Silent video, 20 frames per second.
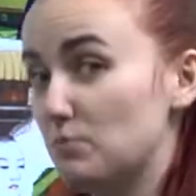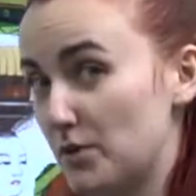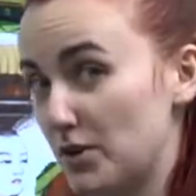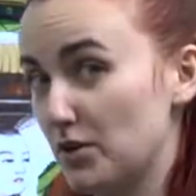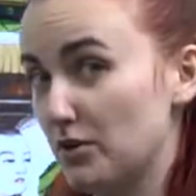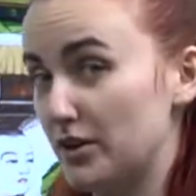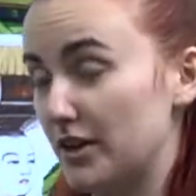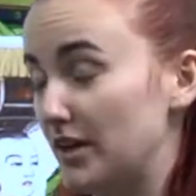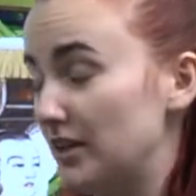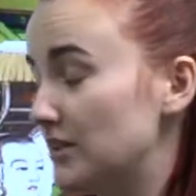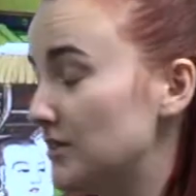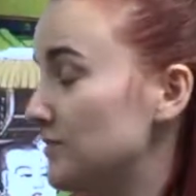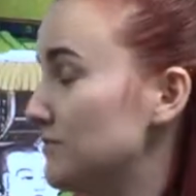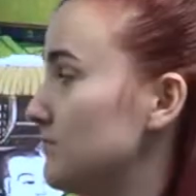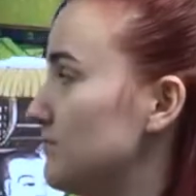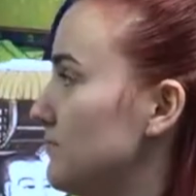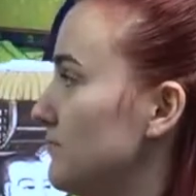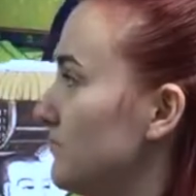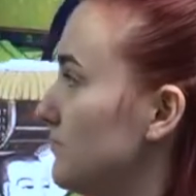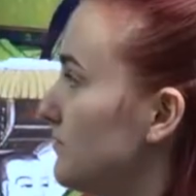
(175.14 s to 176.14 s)
period.
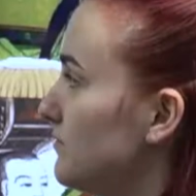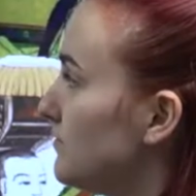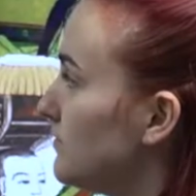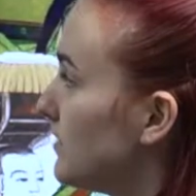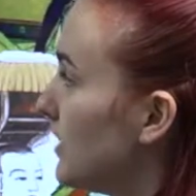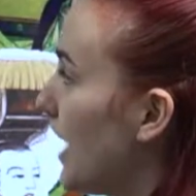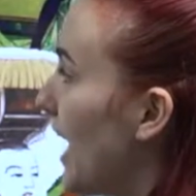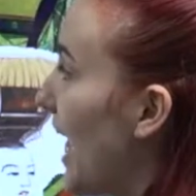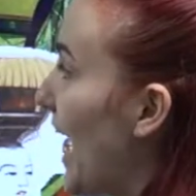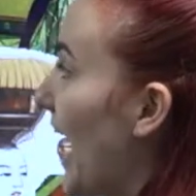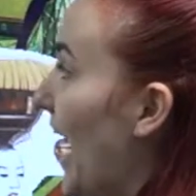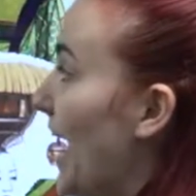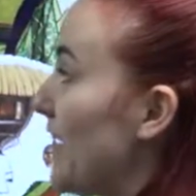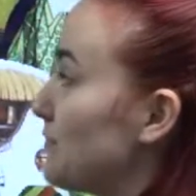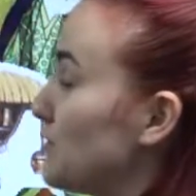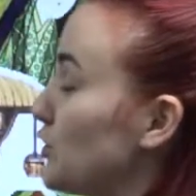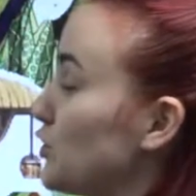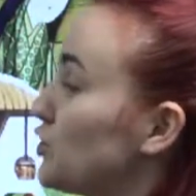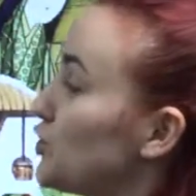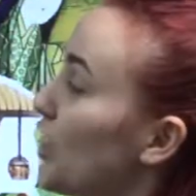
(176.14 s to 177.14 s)

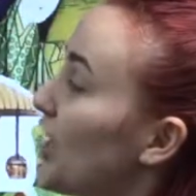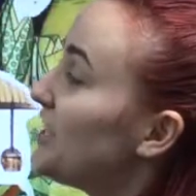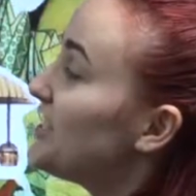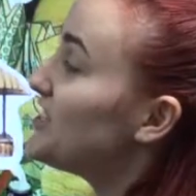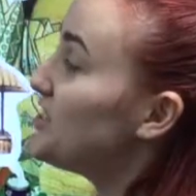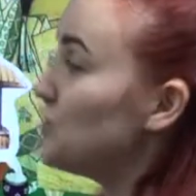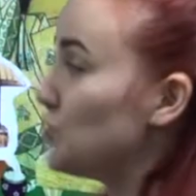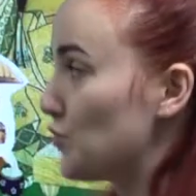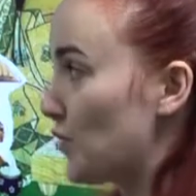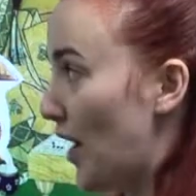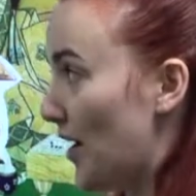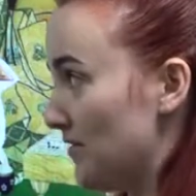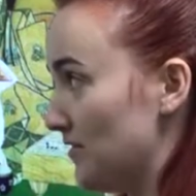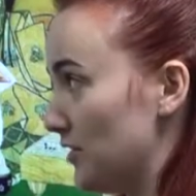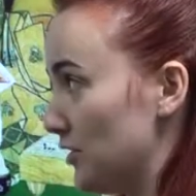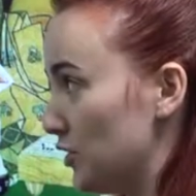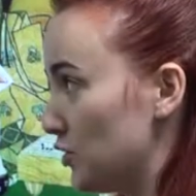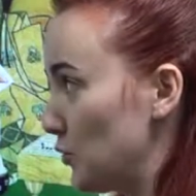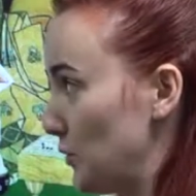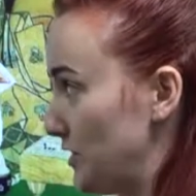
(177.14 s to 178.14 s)
After Chinese
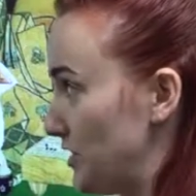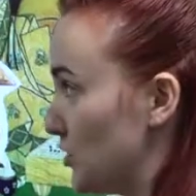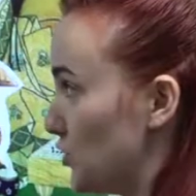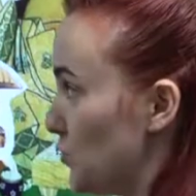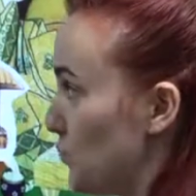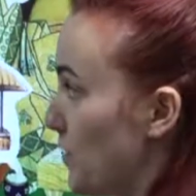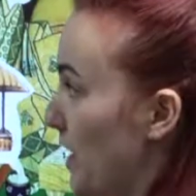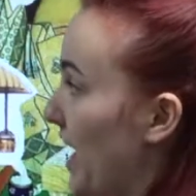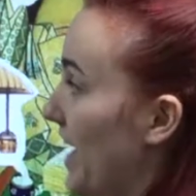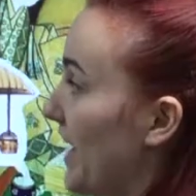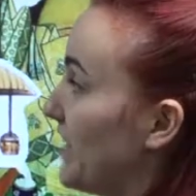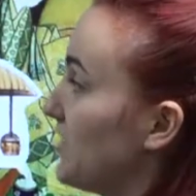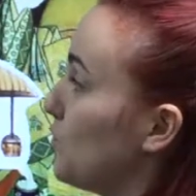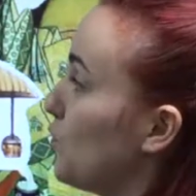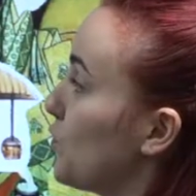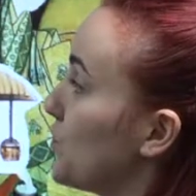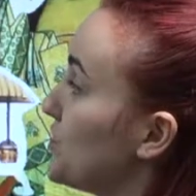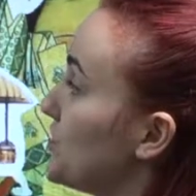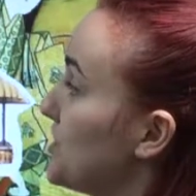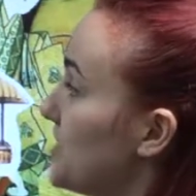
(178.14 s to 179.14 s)
travelers went to Japan
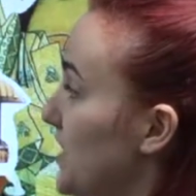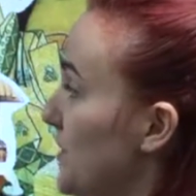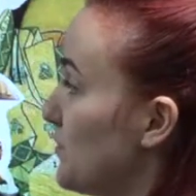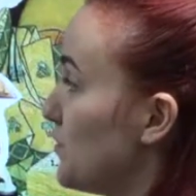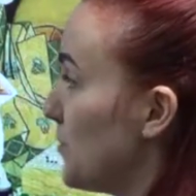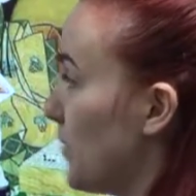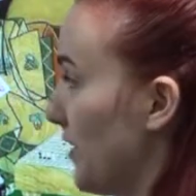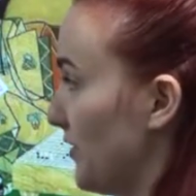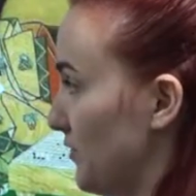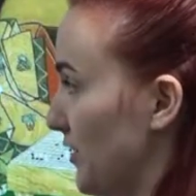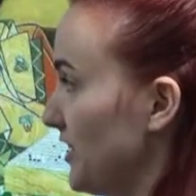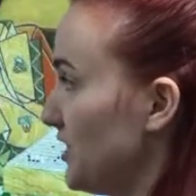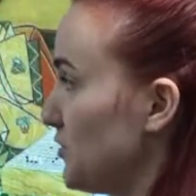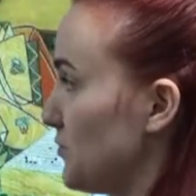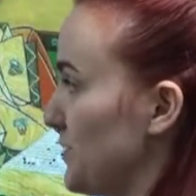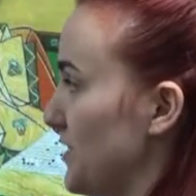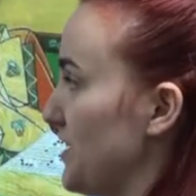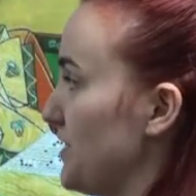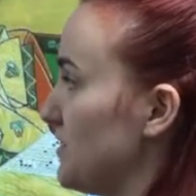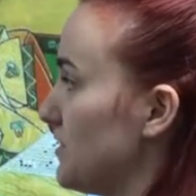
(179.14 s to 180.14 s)
with steamed bun
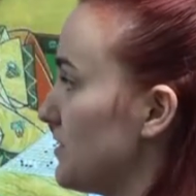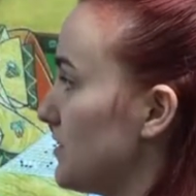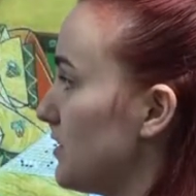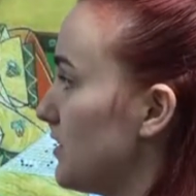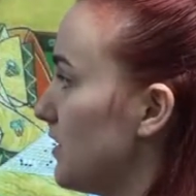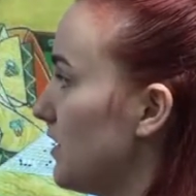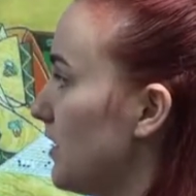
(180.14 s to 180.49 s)
recipes,